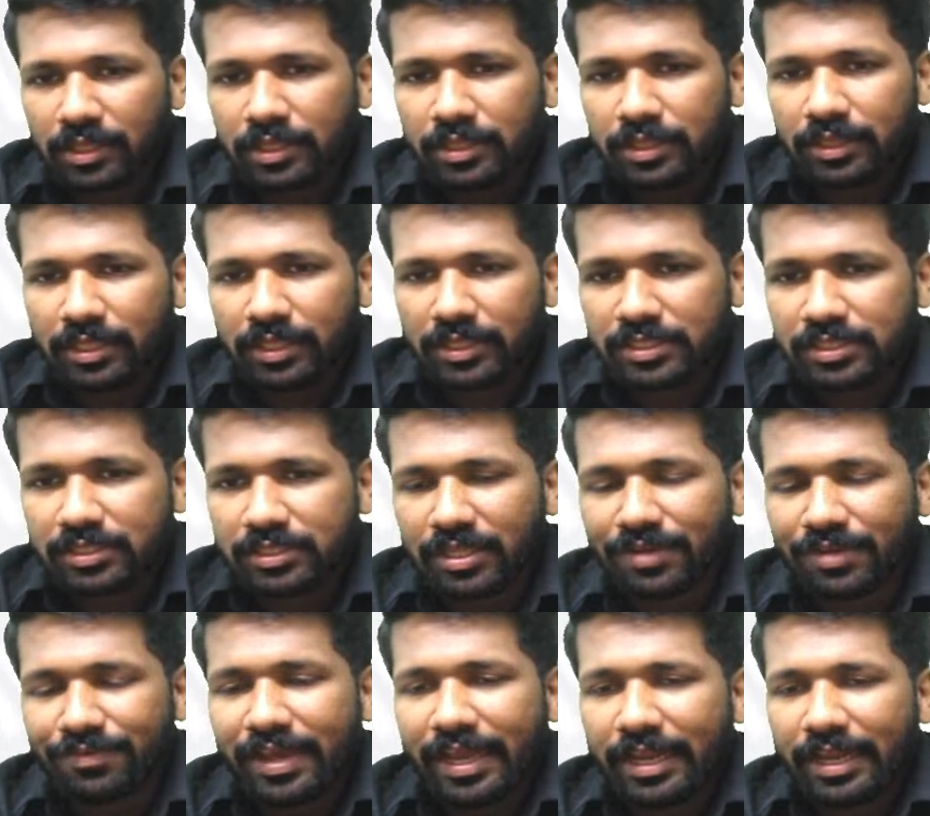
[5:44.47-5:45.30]
This is
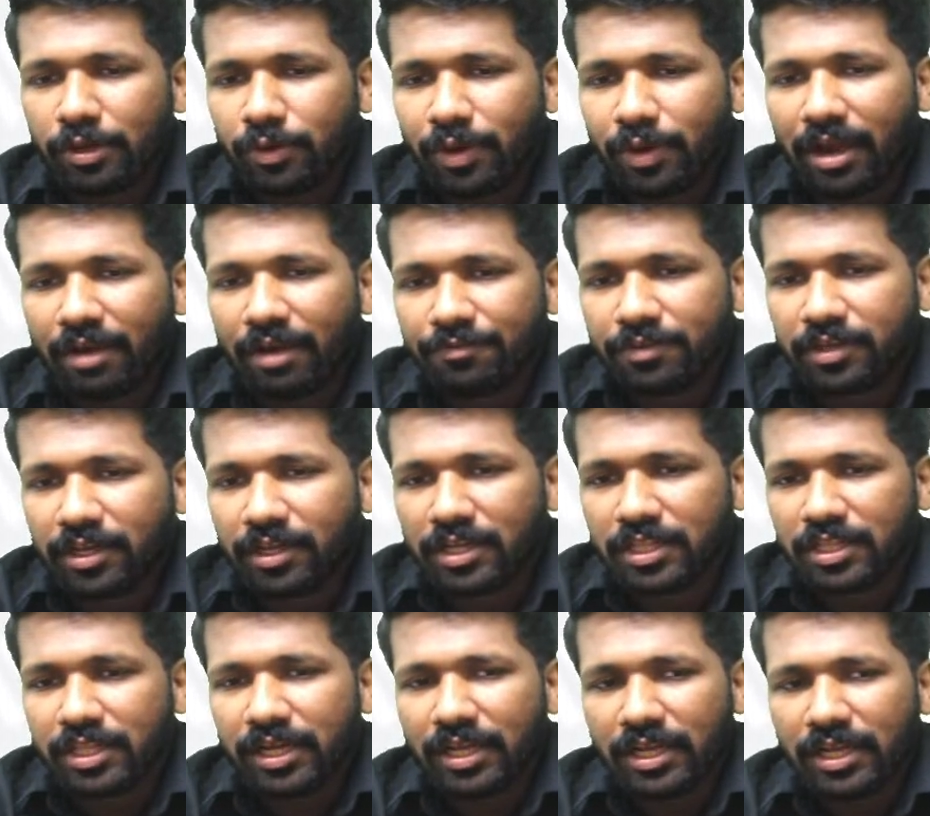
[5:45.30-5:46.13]
the value
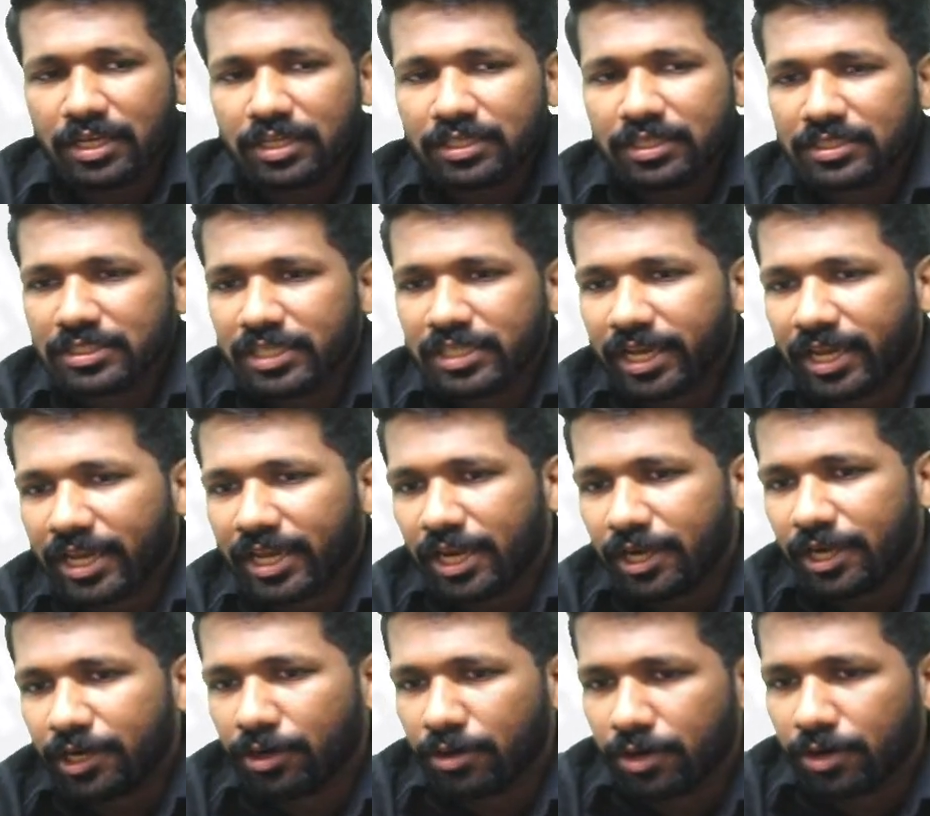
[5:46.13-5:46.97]
after the
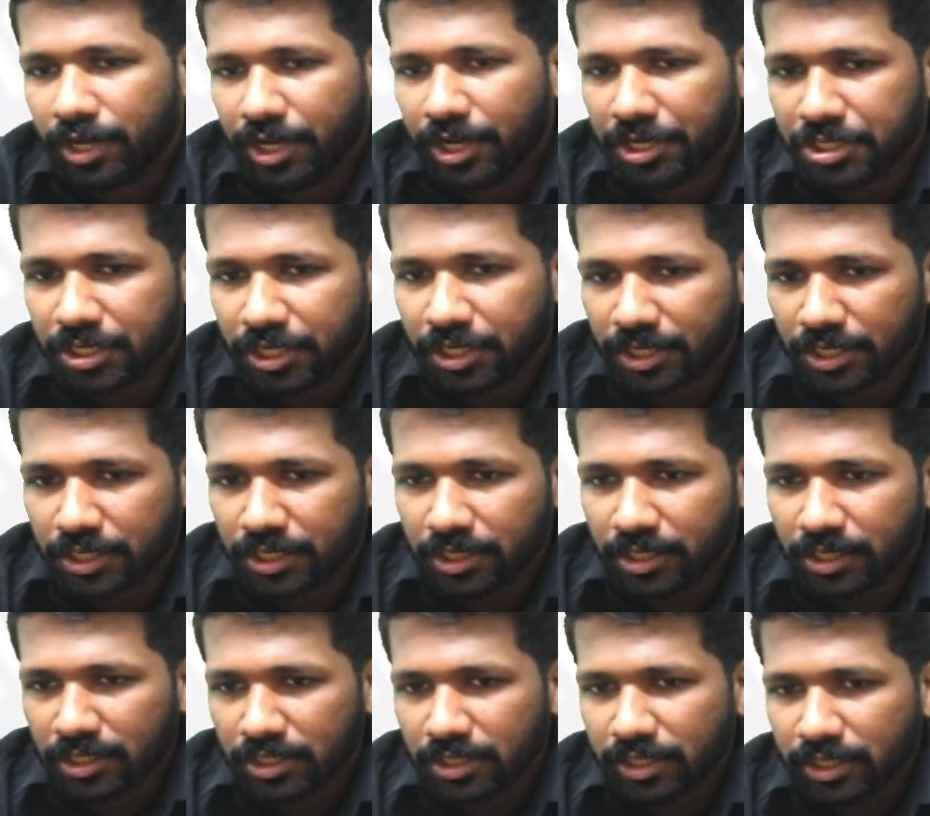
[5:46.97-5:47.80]
second donation.
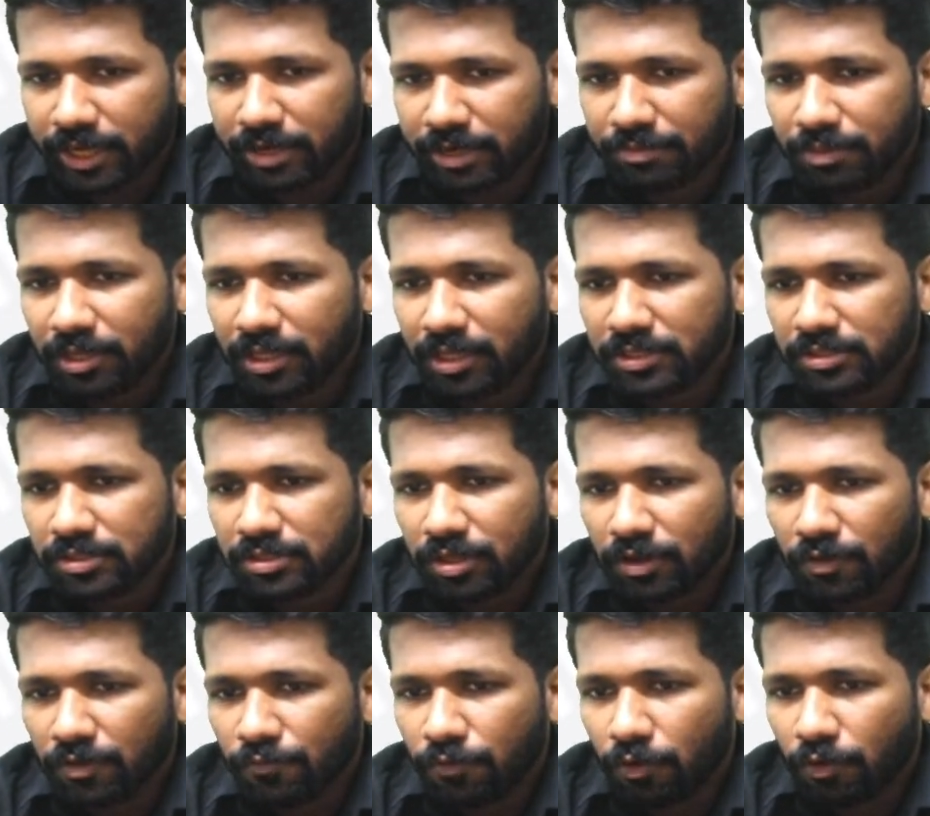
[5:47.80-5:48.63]
That means
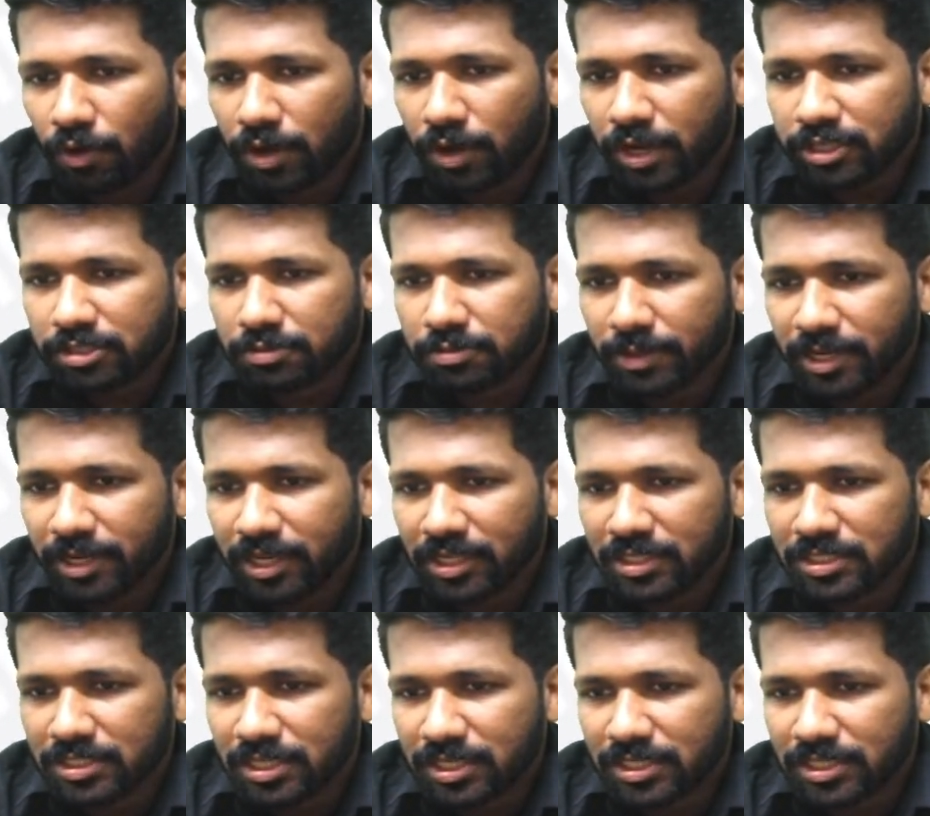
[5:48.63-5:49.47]
4x
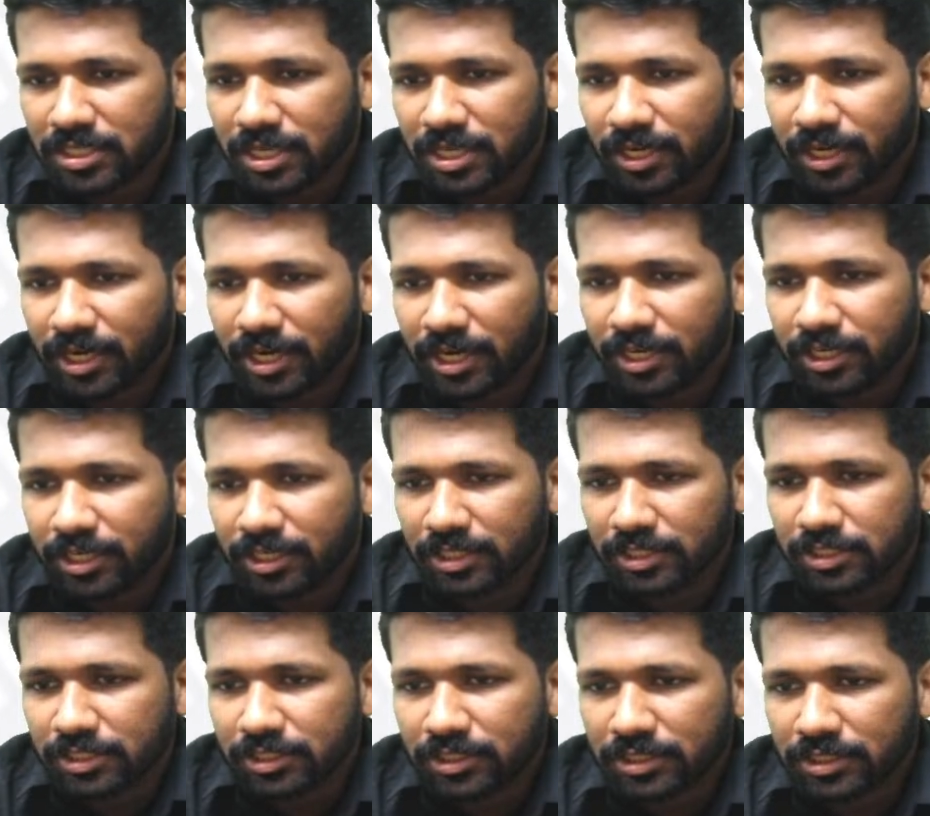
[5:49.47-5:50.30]
minus 600 it
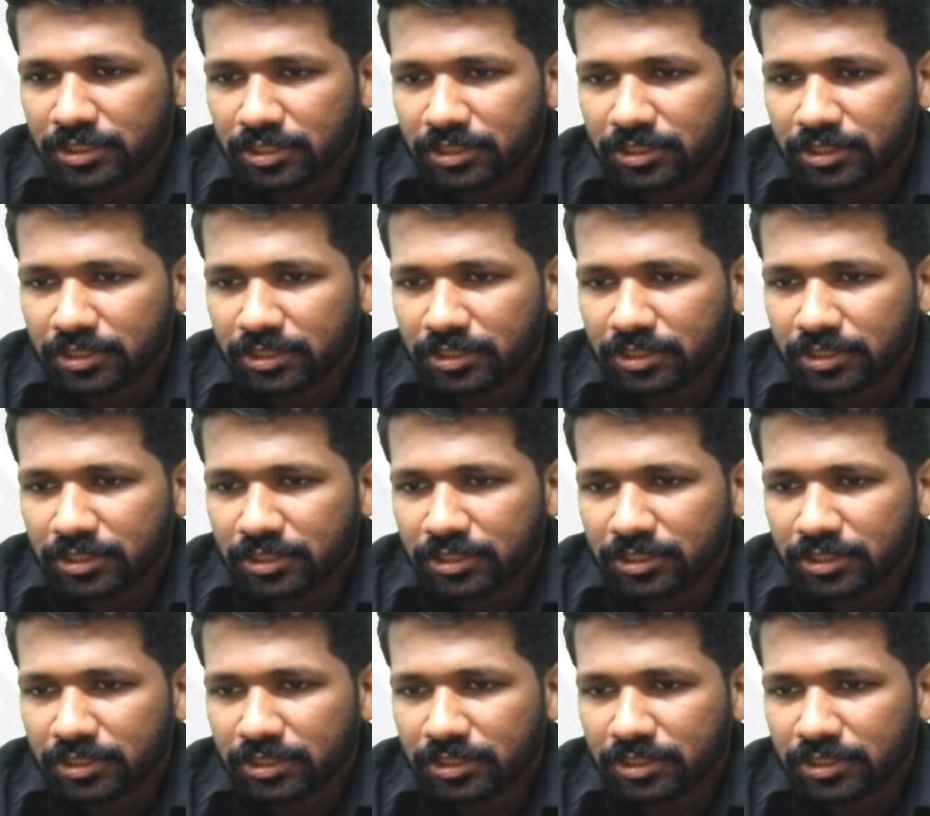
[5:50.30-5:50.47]
is.